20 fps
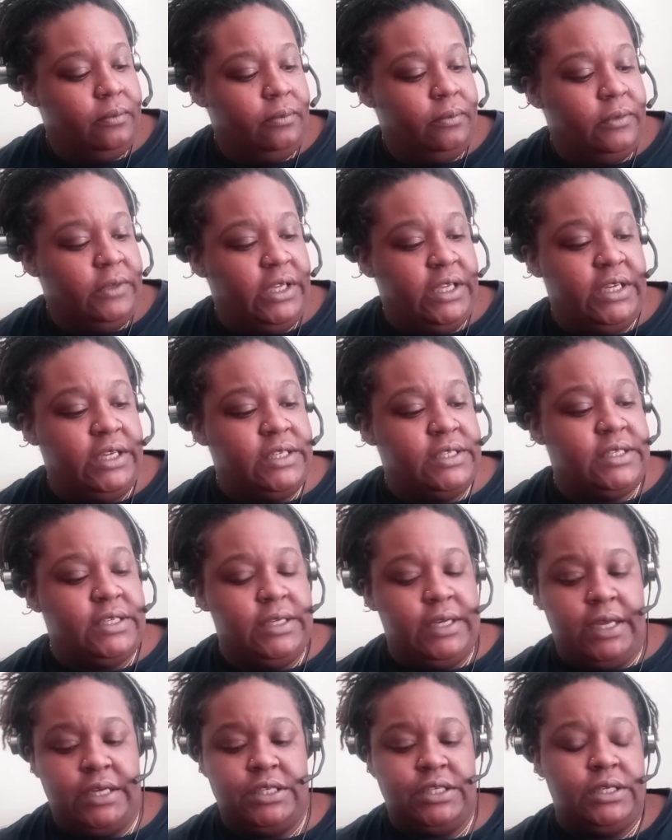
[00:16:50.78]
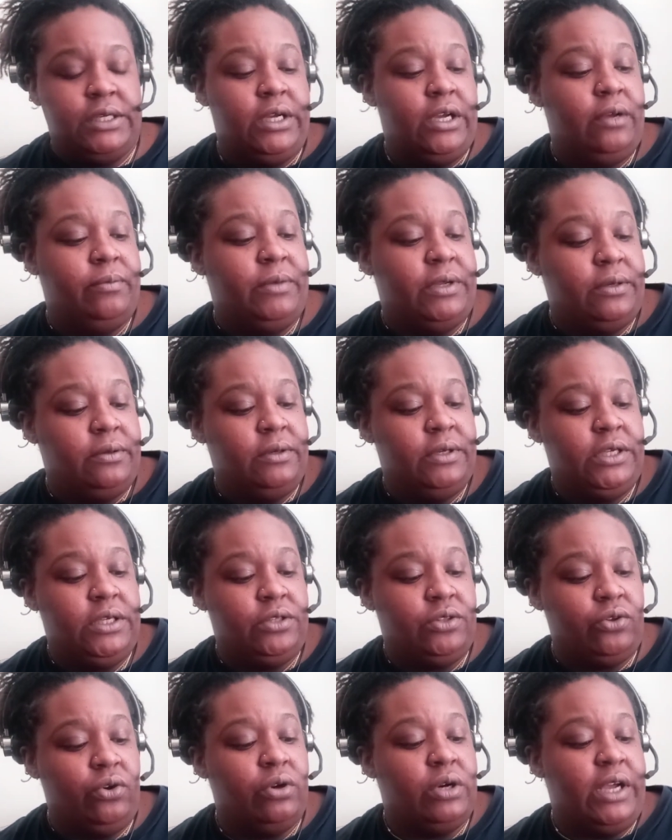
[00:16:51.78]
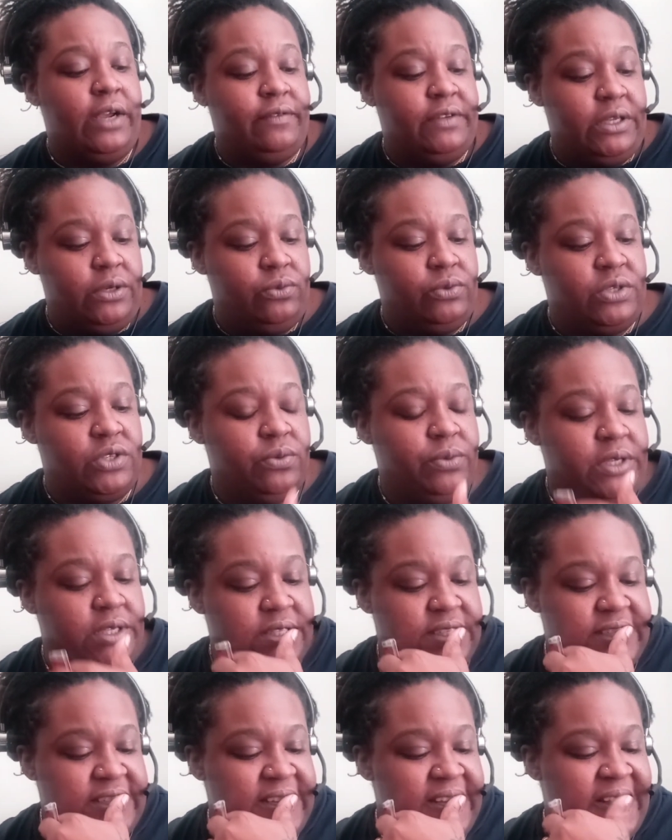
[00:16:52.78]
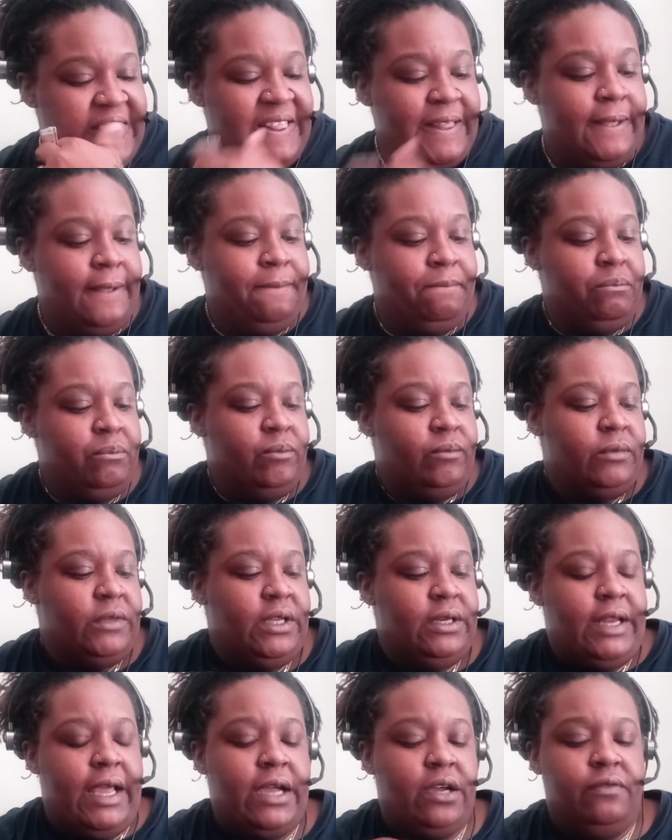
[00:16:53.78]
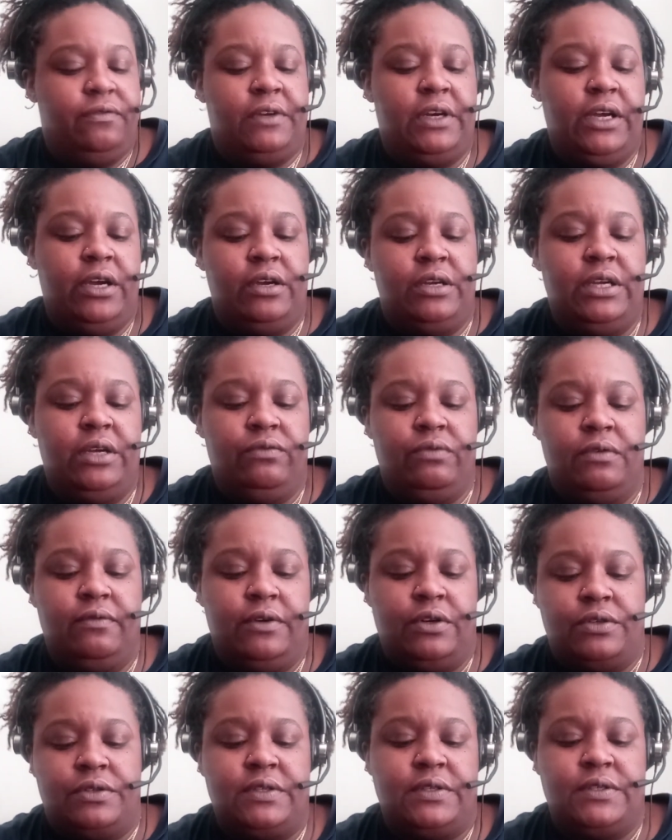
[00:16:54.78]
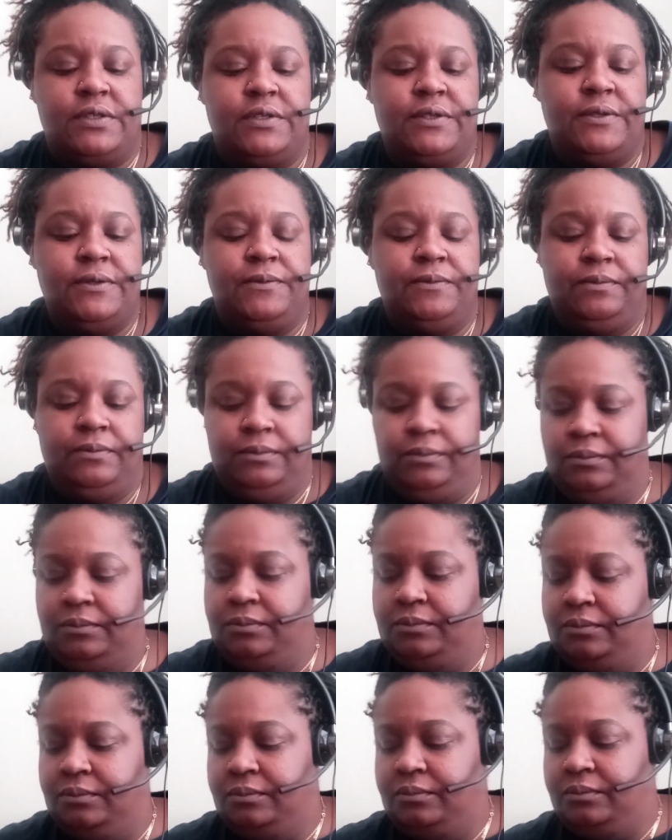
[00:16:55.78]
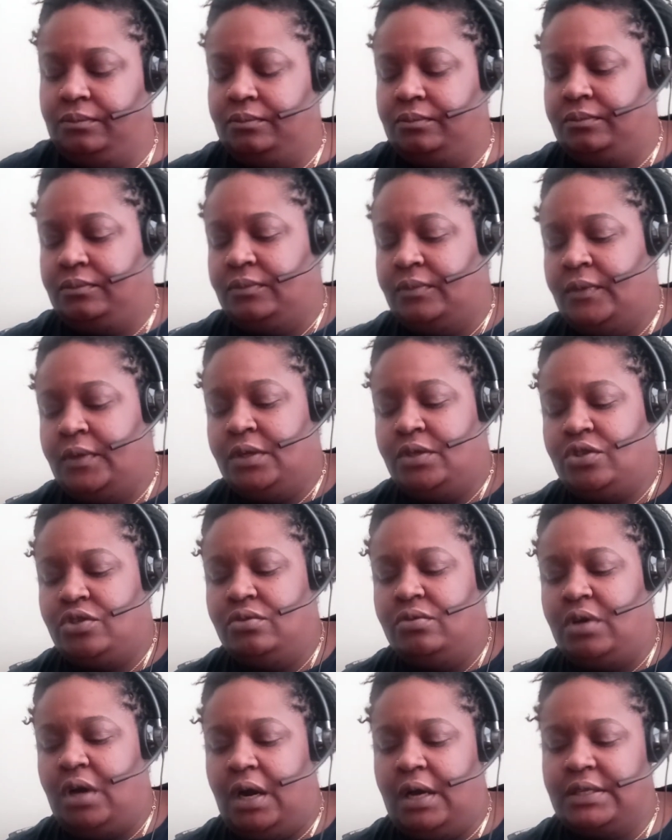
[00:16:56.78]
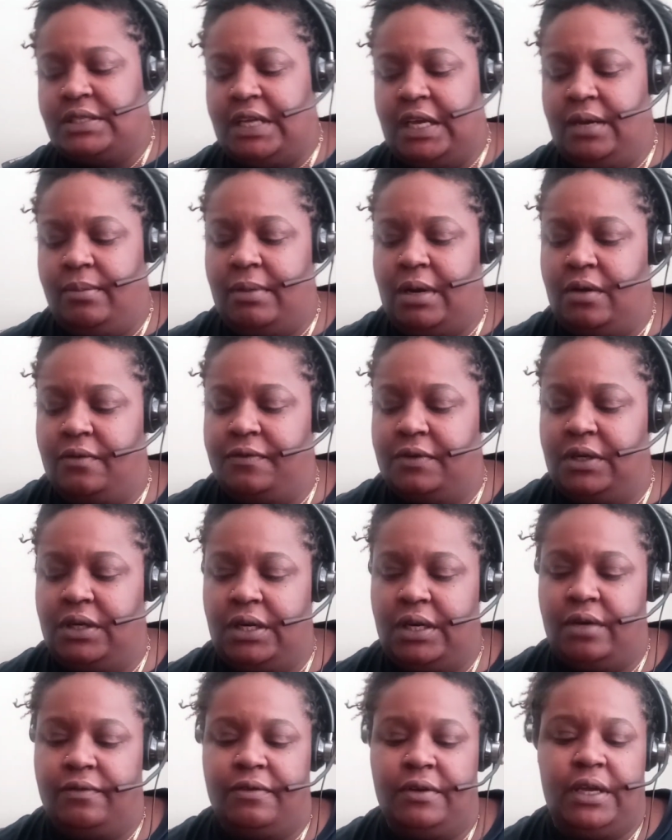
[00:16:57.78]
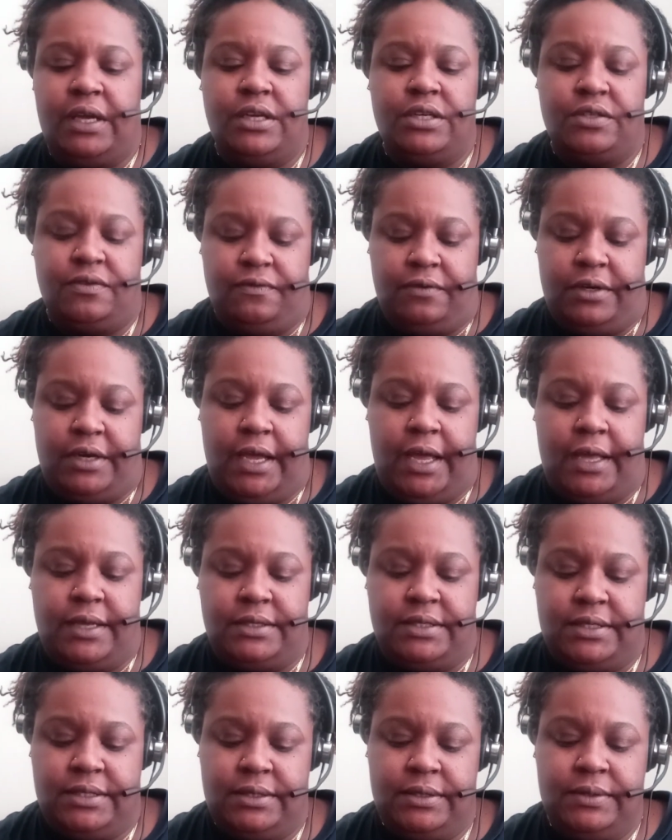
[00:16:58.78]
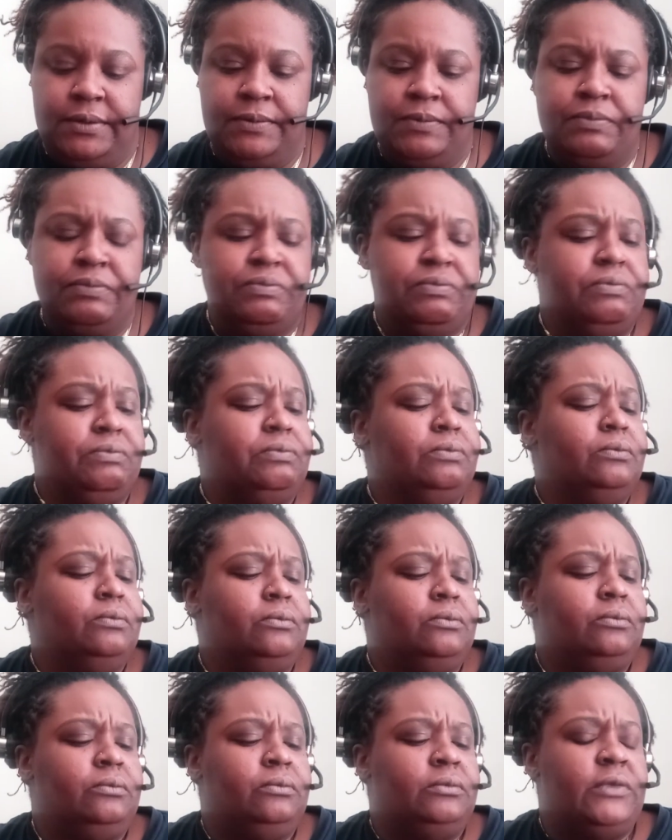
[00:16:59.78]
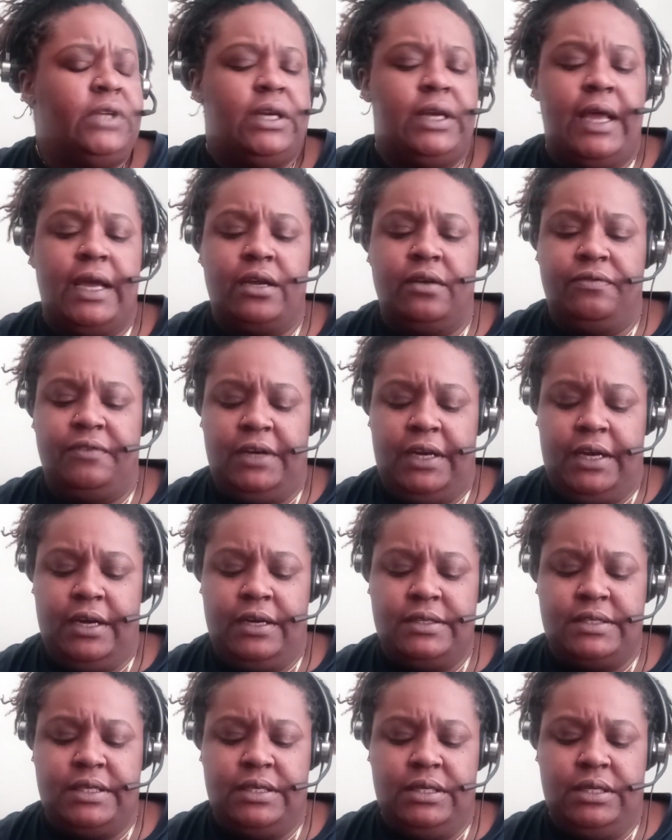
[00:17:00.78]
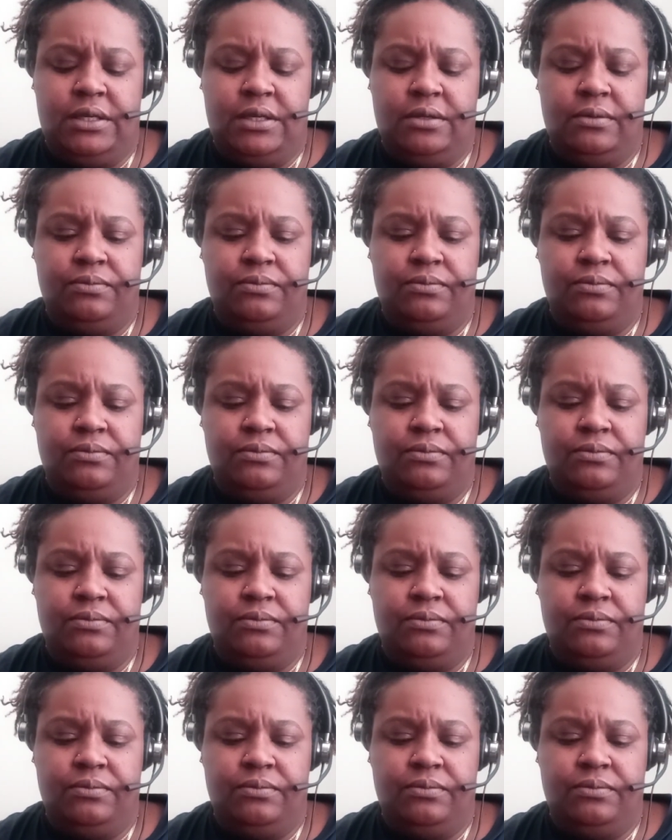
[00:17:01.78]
He didn't see that shit coming. He thought everything was sweet. Lack of clarity in reverse. Two cards came out for the clarification for that. Lack of clarity.